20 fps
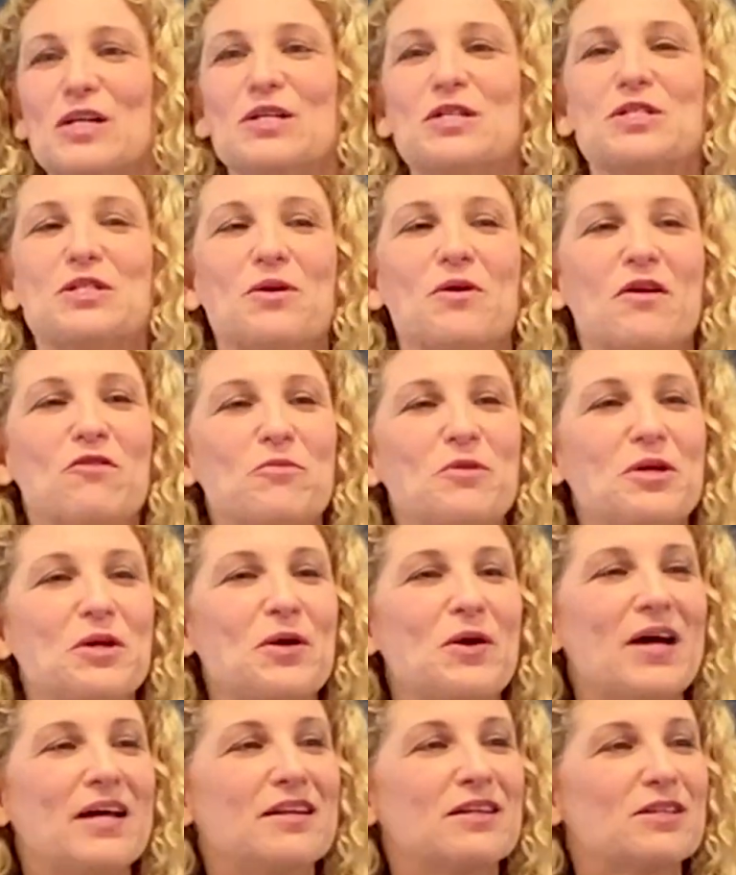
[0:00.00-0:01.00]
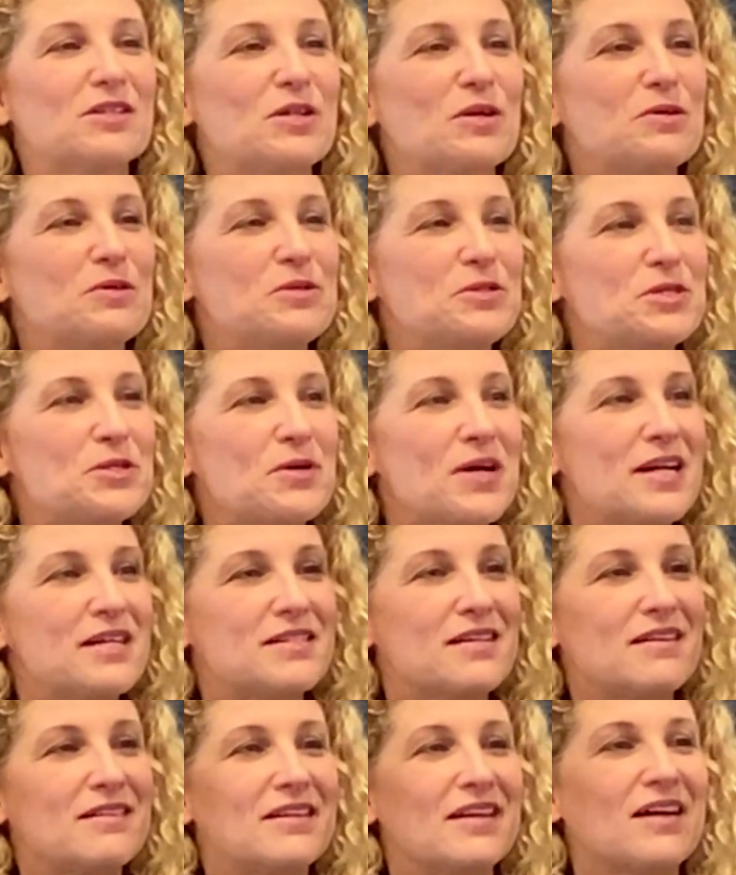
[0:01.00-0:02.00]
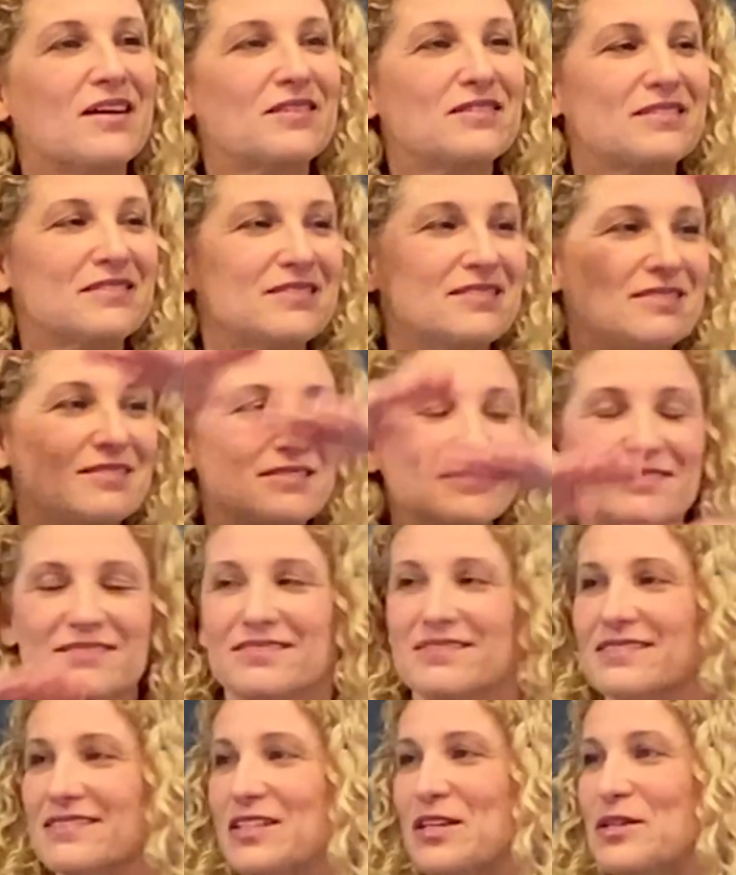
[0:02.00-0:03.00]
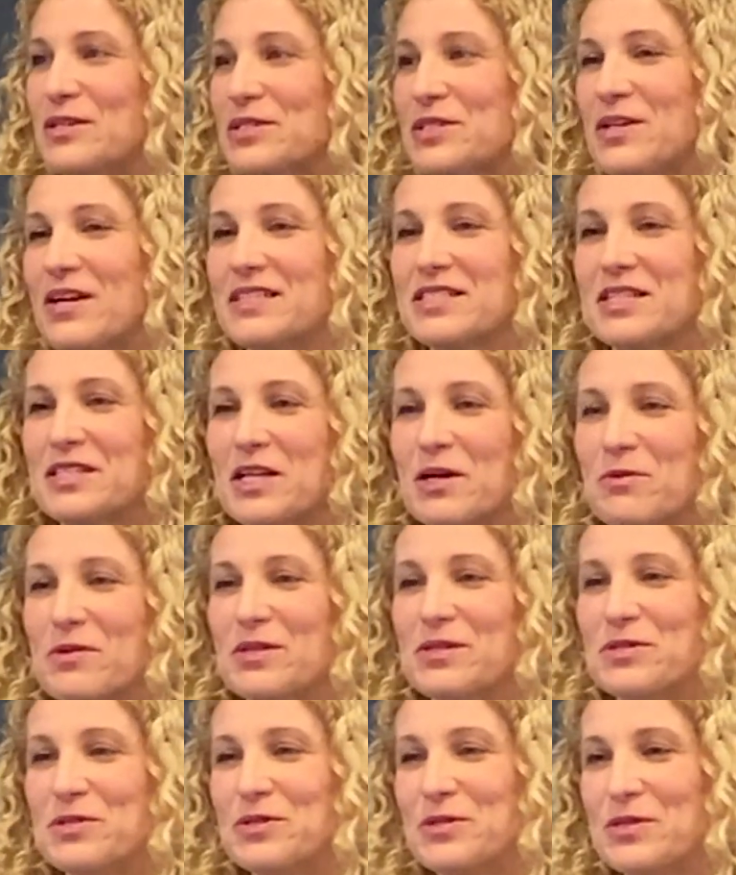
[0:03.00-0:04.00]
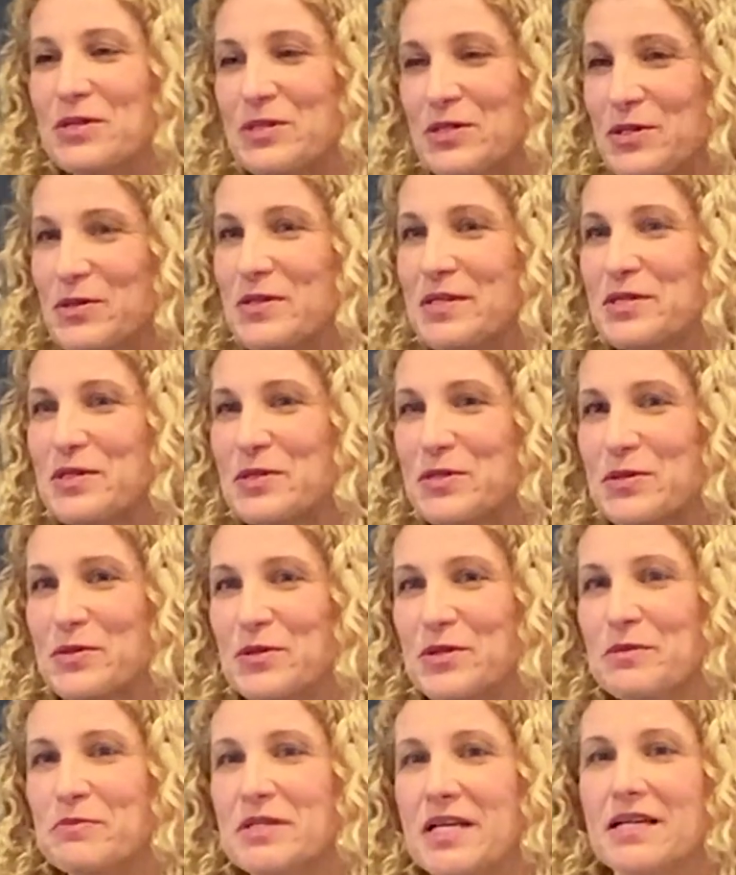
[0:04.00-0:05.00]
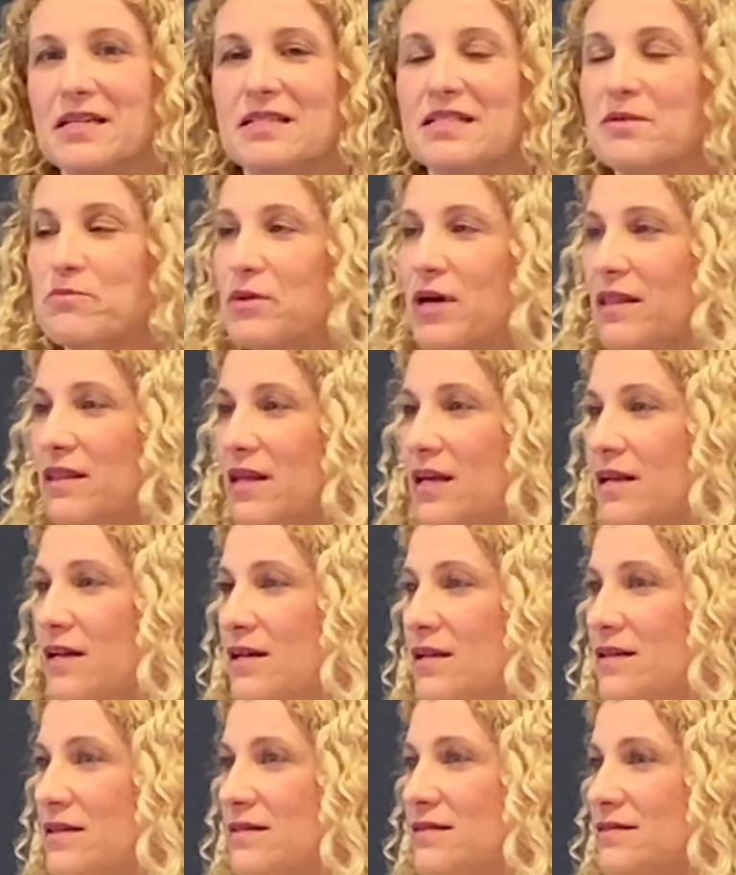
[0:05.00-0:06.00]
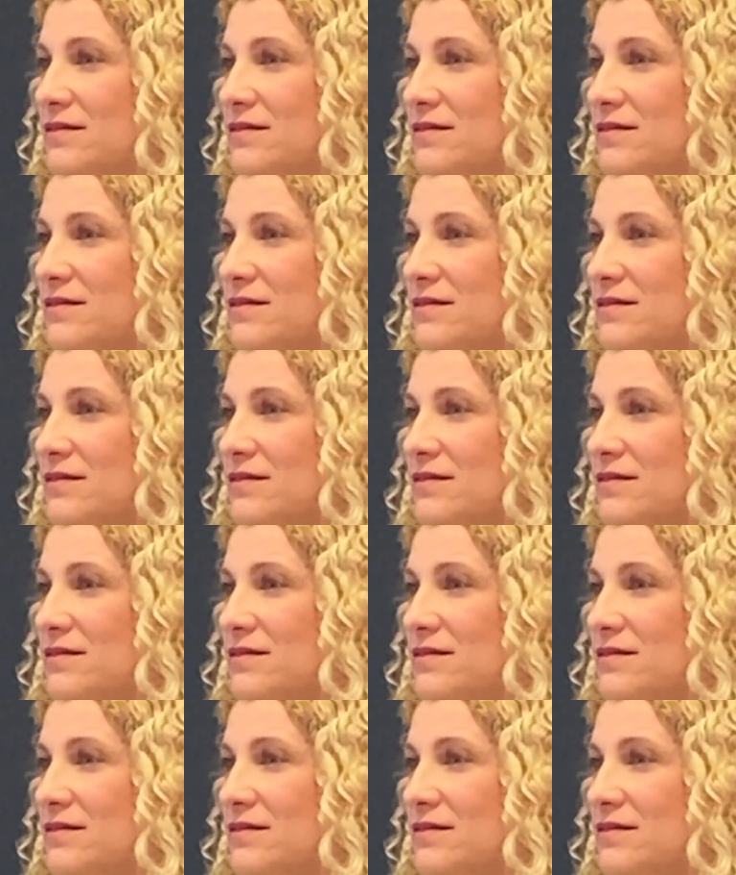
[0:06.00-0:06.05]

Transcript: So everybody go ahead and close your eyes on down. Close your eyes on down with this. Do this as a group. Take a deep breath in.